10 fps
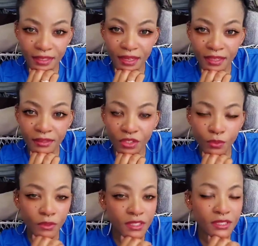again. You
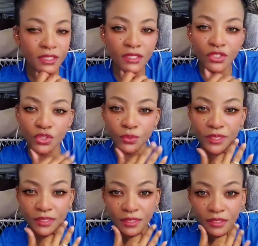will cease to
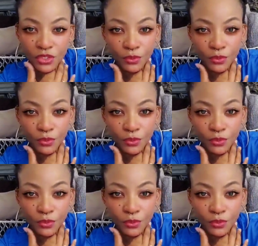exist.